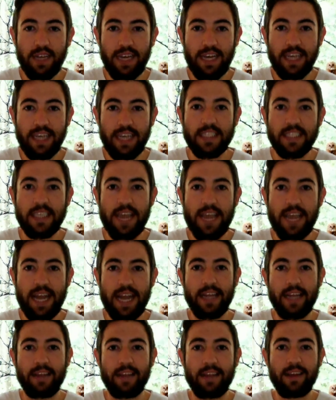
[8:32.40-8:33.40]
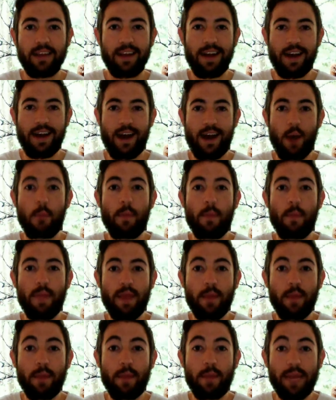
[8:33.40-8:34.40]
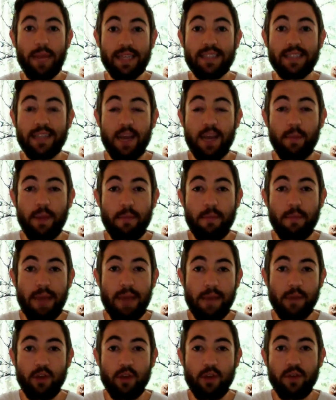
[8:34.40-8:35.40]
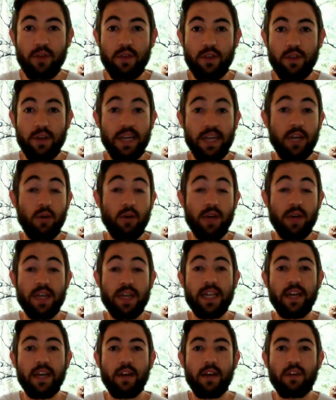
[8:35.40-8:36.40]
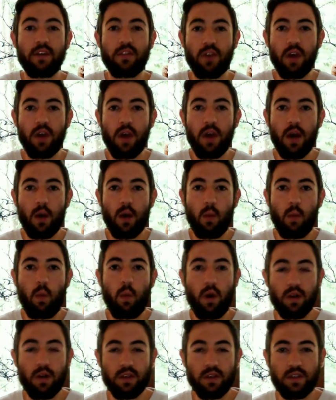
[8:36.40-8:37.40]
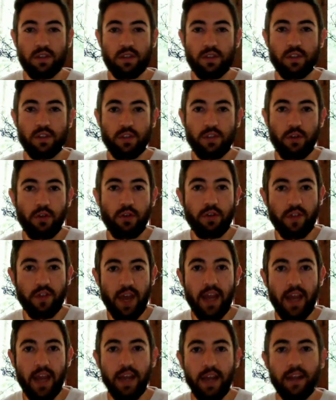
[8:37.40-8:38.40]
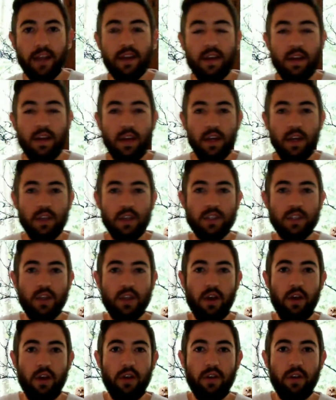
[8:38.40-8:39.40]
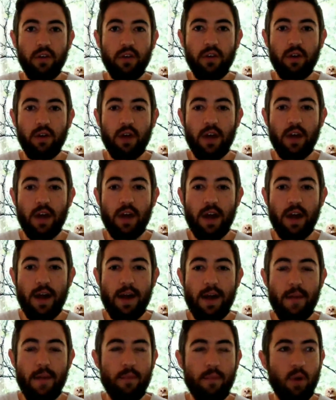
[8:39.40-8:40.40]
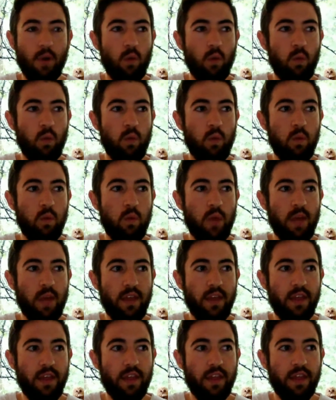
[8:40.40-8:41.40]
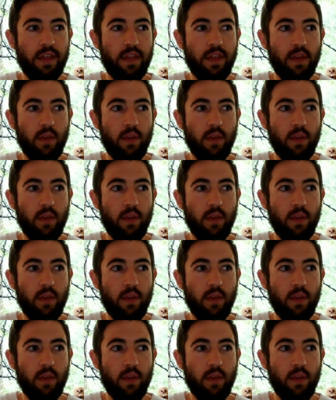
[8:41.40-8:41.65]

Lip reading: to take a big step that maybe you did or you didn't want to take. So with